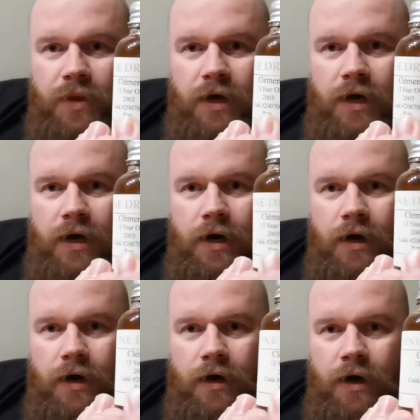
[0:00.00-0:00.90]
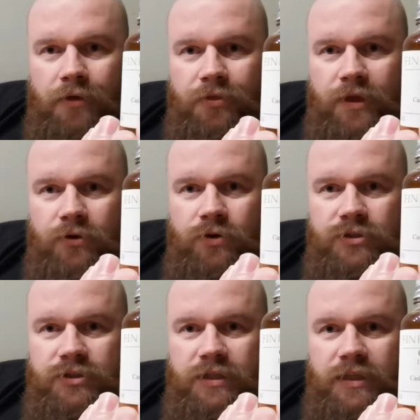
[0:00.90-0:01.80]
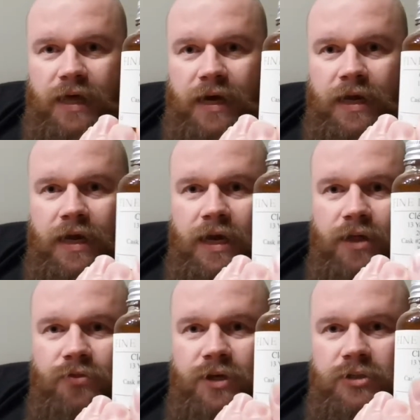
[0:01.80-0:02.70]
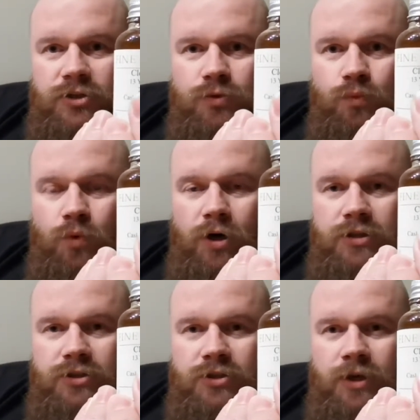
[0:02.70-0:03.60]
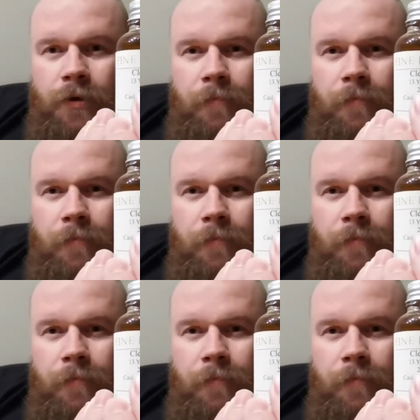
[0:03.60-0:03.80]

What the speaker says: I think you can see that. This was